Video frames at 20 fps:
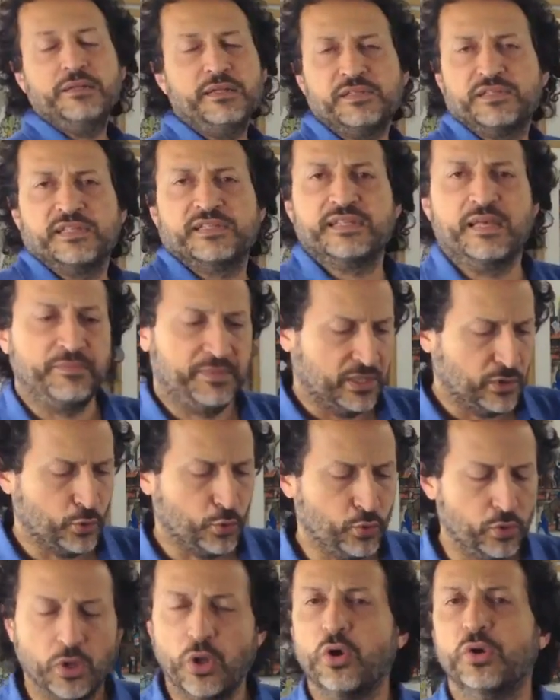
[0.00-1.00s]
And that's just something
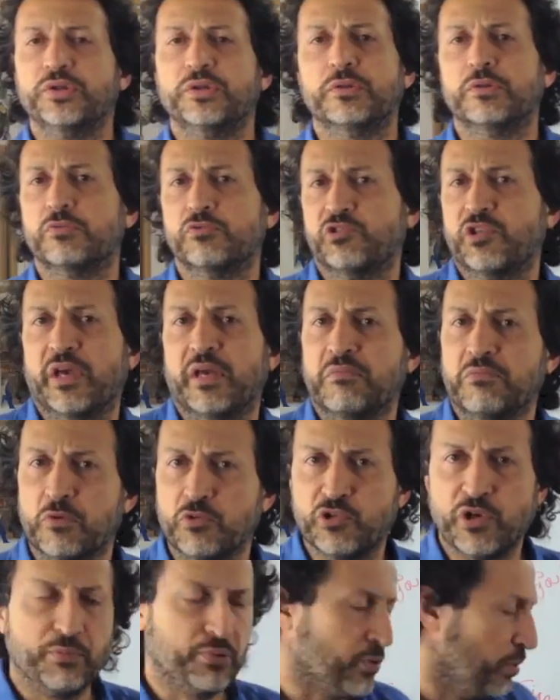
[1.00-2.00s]
you learn and non c'è